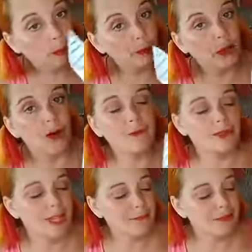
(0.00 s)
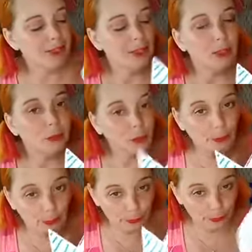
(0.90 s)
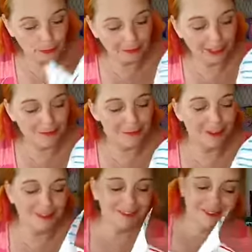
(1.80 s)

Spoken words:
Oh, yep. Come on.